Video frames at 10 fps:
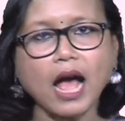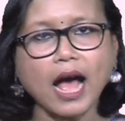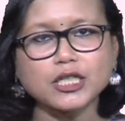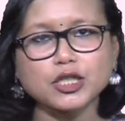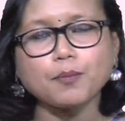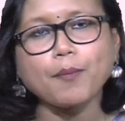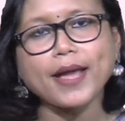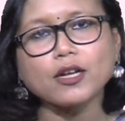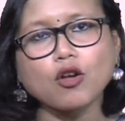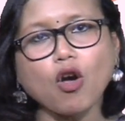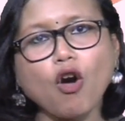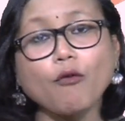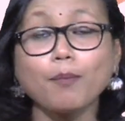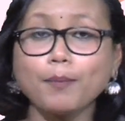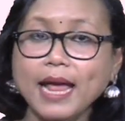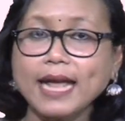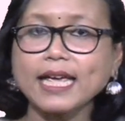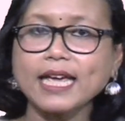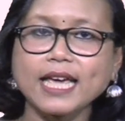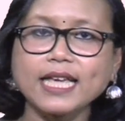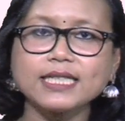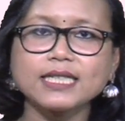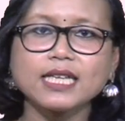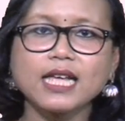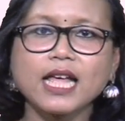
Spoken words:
aspect of planning is